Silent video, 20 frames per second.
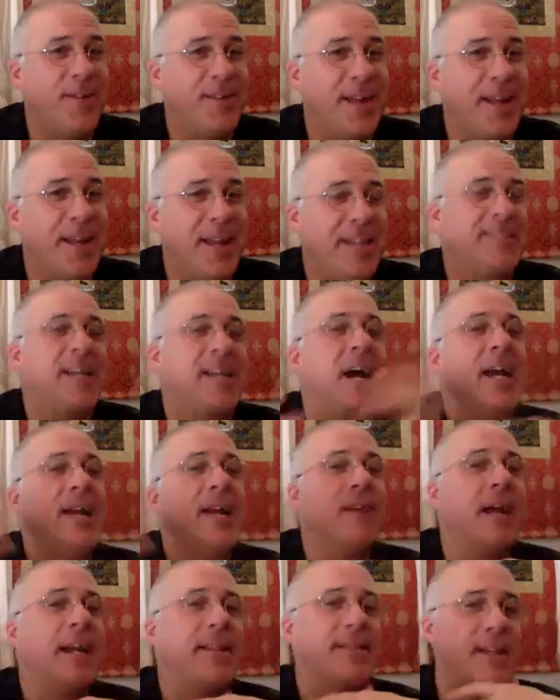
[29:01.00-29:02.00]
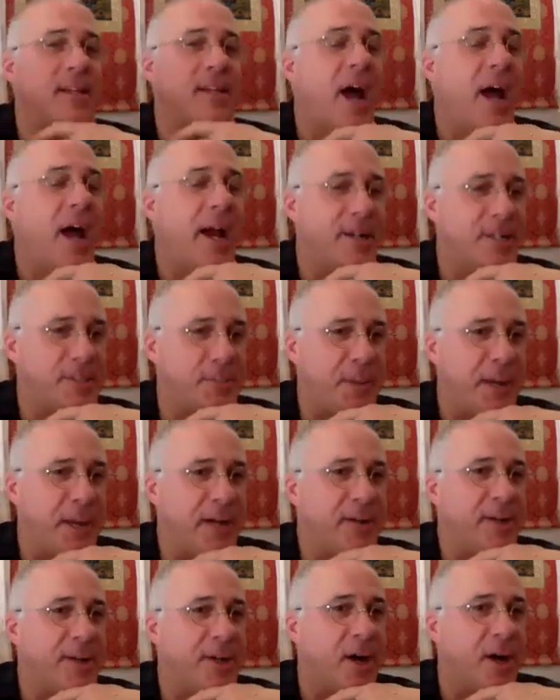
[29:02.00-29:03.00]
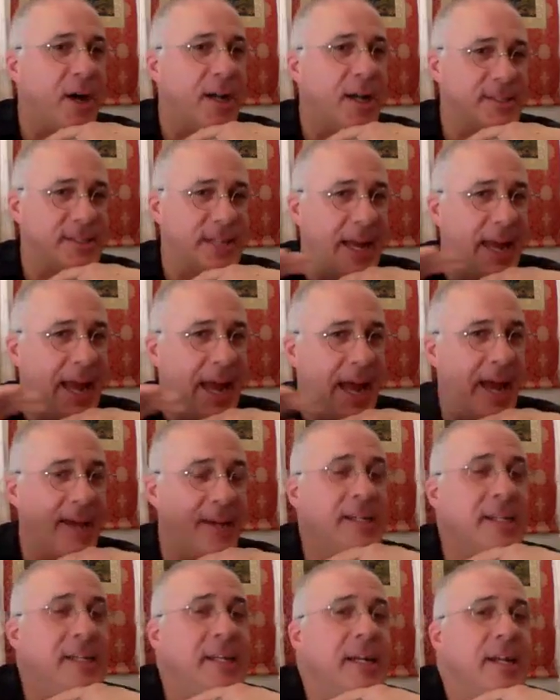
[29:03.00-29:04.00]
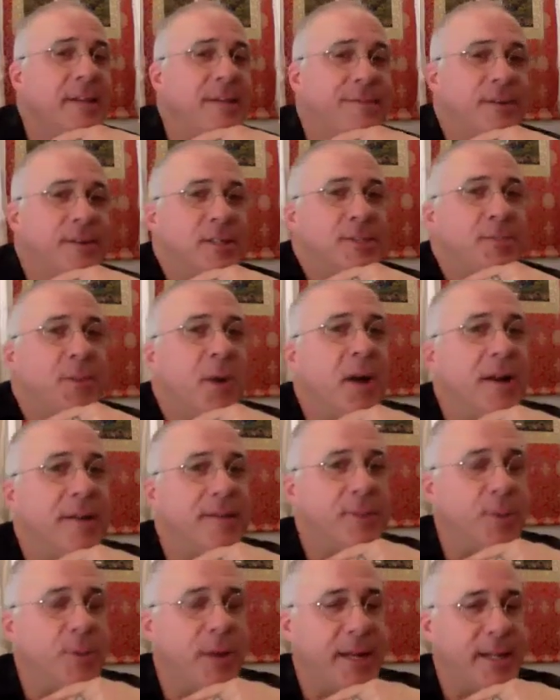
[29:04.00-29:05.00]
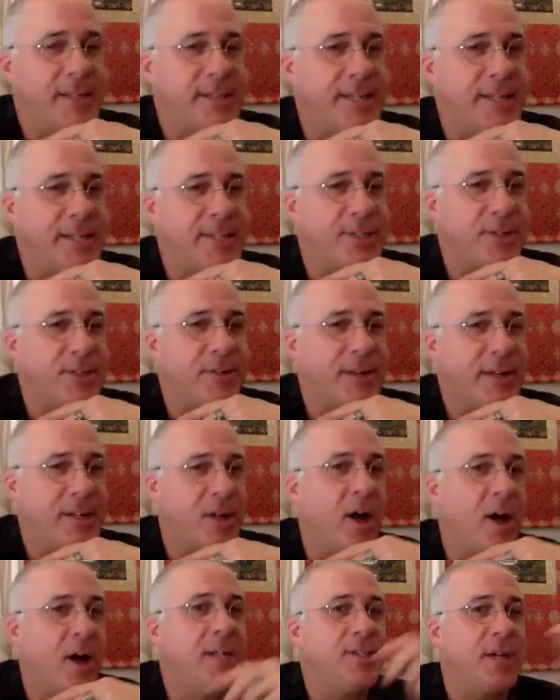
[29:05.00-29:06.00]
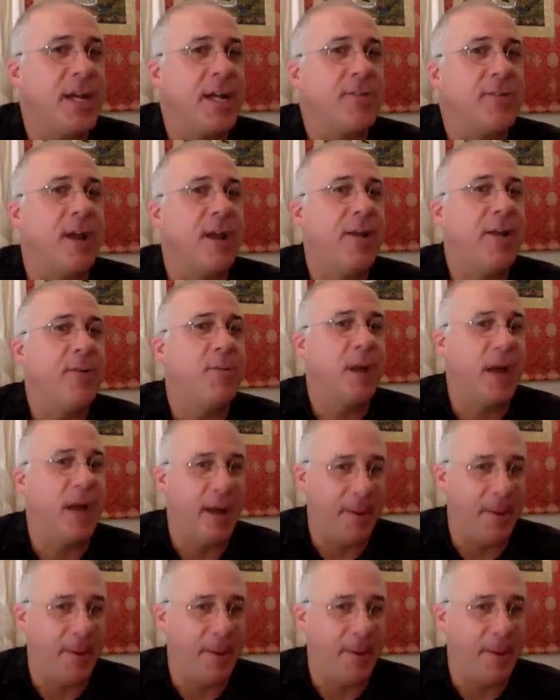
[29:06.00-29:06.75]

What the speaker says: then it's kind of like the liar's paradox they had first part of 20th century logic, right?